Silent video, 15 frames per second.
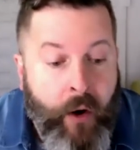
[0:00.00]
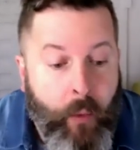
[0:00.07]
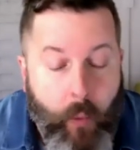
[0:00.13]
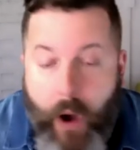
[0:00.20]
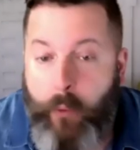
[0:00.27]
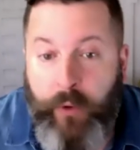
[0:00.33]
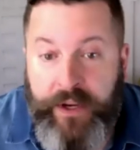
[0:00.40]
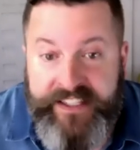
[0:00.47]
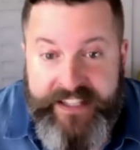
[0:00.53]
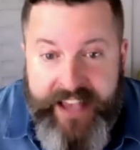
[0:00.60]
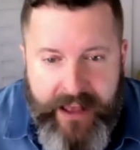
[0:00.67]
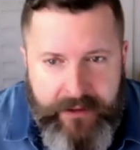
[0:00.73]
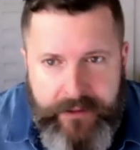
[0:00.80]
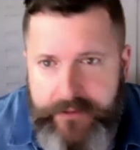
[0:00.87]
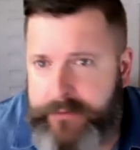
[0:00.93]
what we
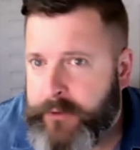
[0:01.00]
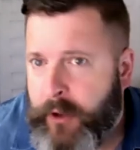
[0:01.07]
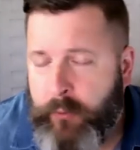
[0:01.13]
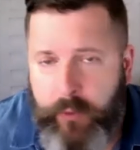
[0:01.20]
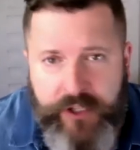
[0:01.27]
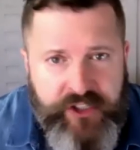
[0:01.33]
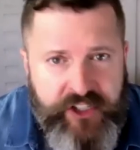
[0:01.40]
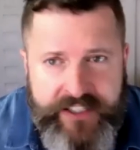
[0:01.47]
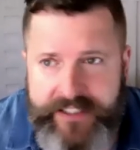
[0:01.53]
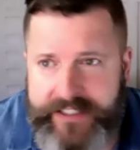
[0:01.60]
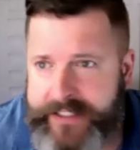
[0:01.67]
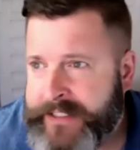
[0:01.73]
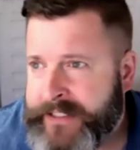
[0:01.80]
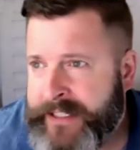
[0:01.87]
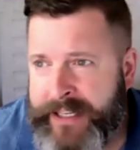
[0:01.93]
sell, you know, which
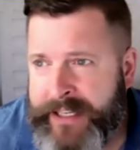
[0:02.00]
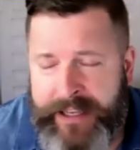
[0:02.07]
is,